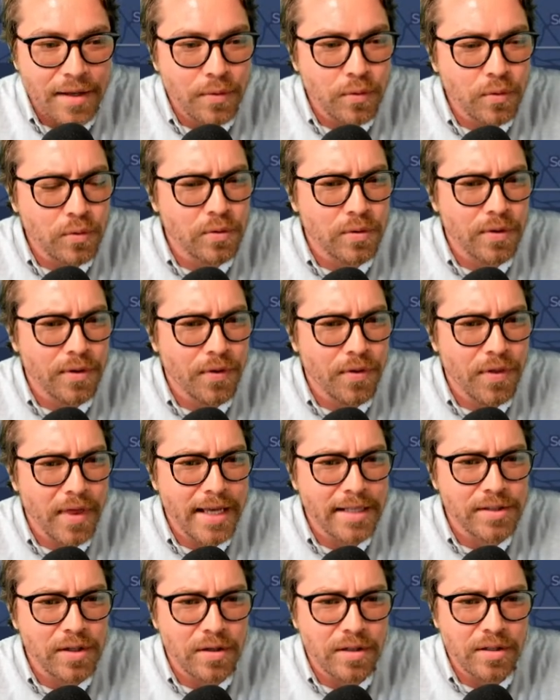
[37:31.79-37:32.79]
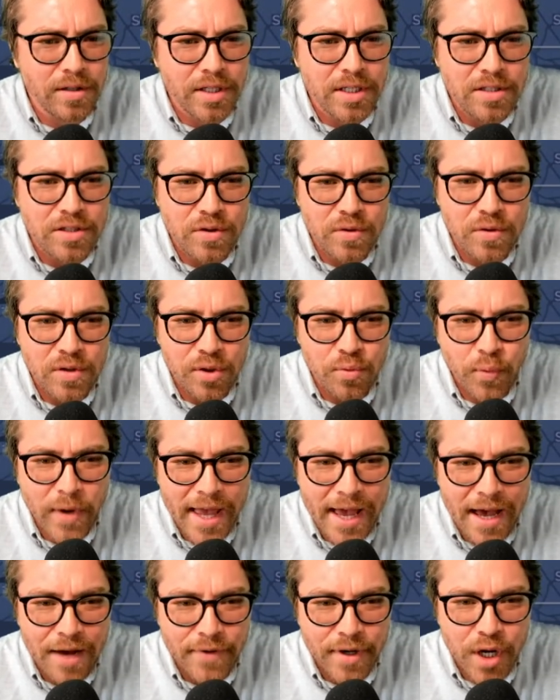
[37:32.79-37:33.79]
Ooh, things aren't looking too good. We
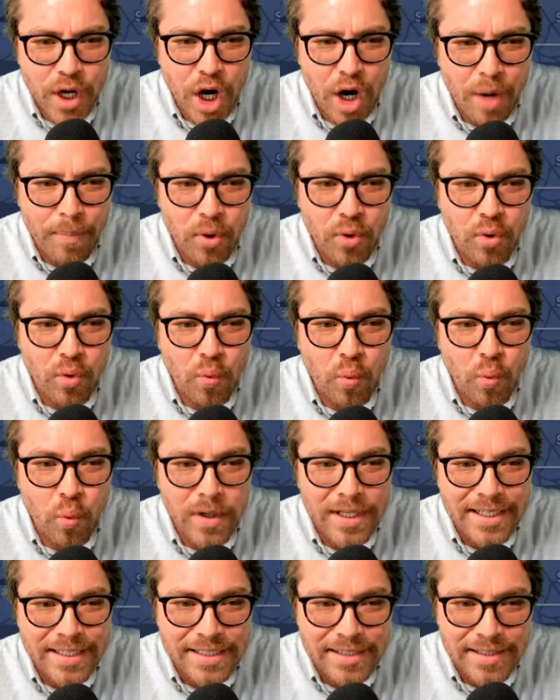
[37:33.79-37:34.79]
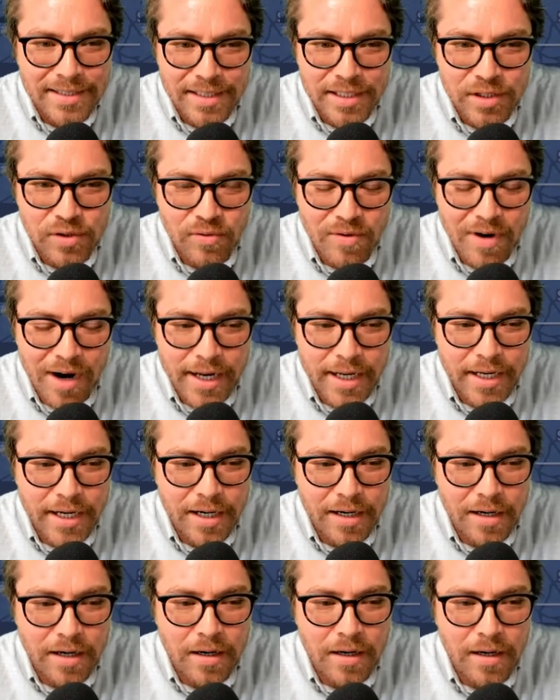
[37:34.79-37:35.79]
have a couple witnesses right
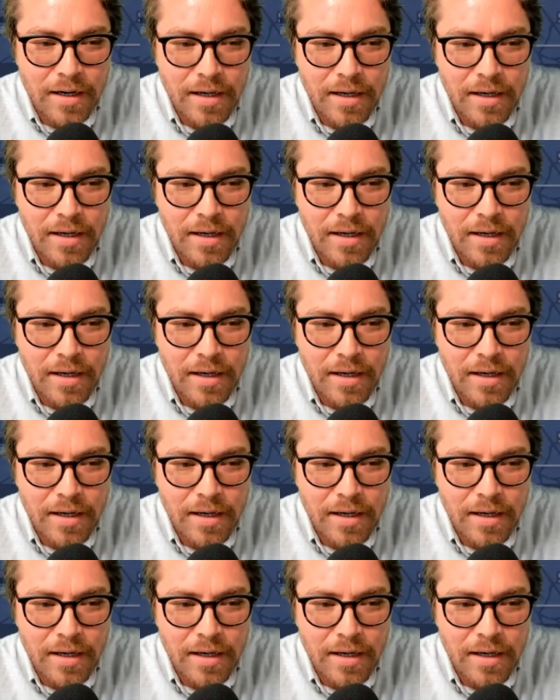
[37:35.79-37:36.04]
here.